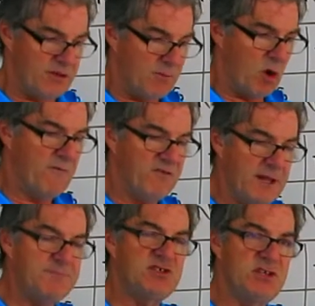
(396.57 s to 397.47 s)
The more
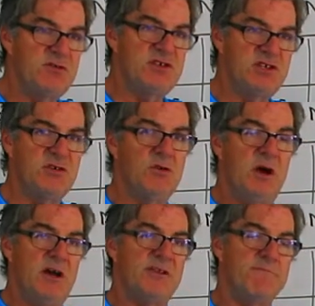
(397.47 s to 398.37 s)
flips you
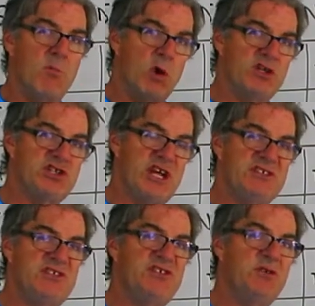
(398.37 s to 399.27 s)
do, the more
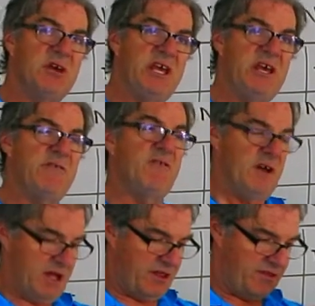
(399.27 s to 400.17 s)
chances you
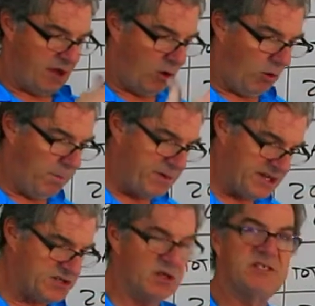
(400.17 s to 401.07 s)
give the whole
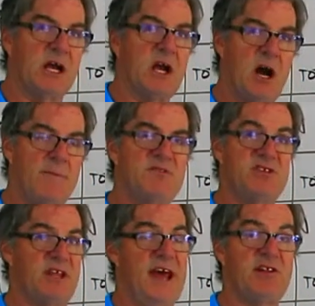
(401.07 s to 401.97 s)
picture to come to
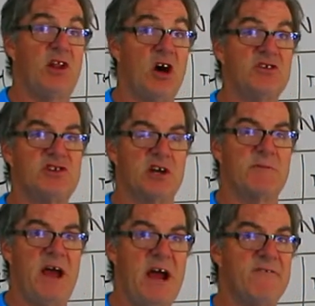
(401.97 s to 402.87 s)
that
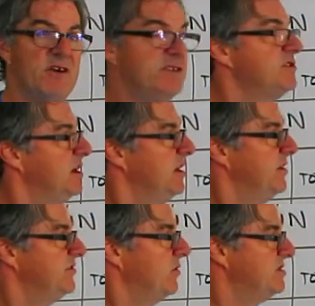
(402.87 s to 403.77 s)
long-term average.
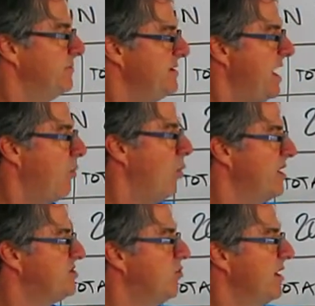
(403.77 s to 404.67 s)
So to be at
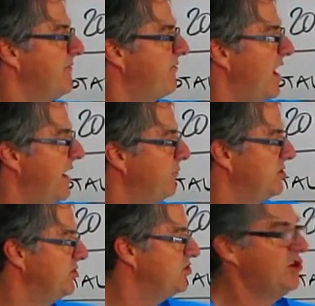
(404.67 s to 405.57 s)
125 when
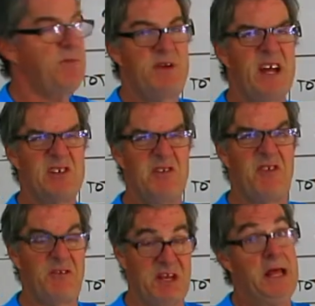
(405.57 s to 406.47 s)
you should be at
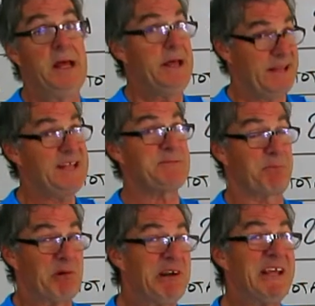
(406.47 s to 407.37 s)
250, that's
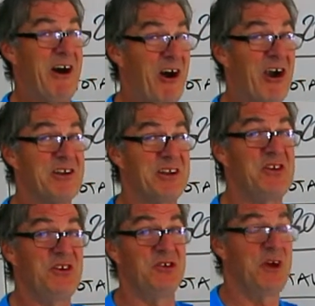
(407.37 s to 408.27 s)
pretty hard to
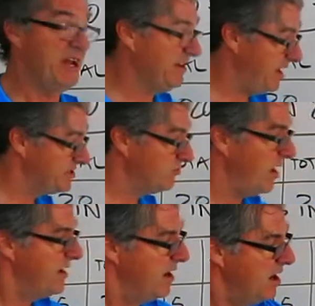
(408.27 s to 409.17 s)
do. And guess
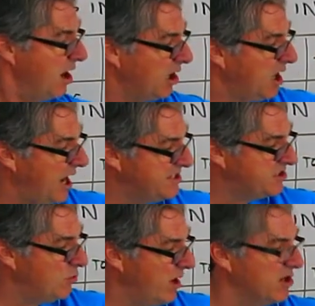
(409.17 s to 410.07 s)
what? Our
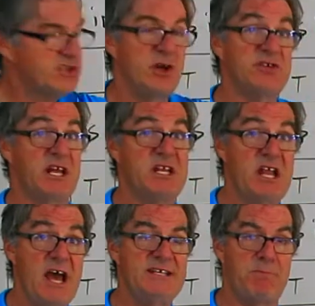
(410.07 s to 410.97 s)
chi-square shows a
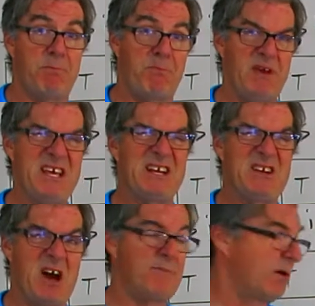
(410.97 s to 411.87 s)
nice big
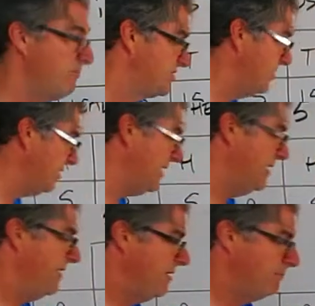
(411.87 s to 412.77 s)
number, certainly
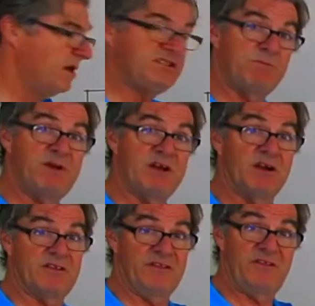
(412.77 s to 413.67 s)
much
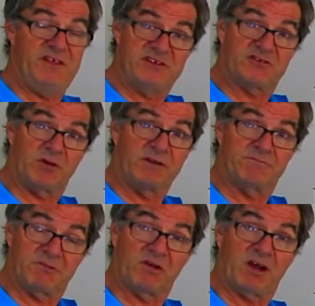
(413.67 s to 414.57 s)
bigger than this one,
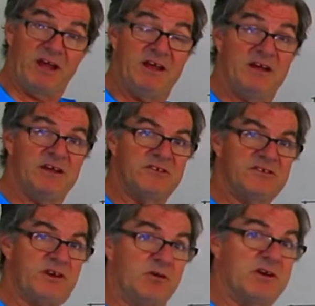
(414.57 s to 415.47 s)
okay?
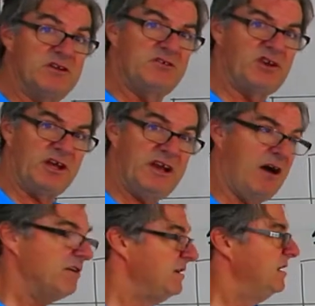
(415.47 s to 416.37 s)
So, check it
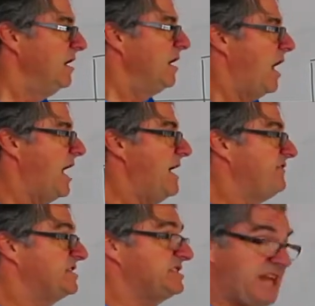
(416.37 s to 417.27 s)
out. I have
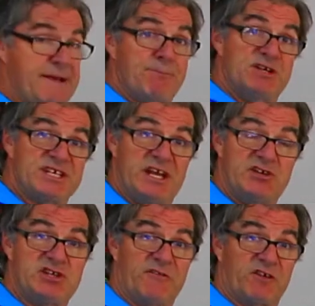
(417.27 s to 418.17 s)
the same
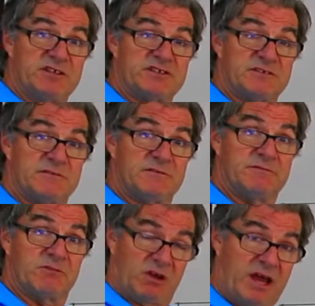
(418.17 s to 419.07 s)
percentage difference,
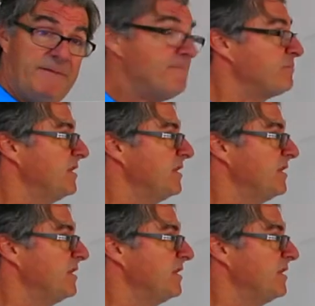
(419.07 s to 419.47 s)
okay?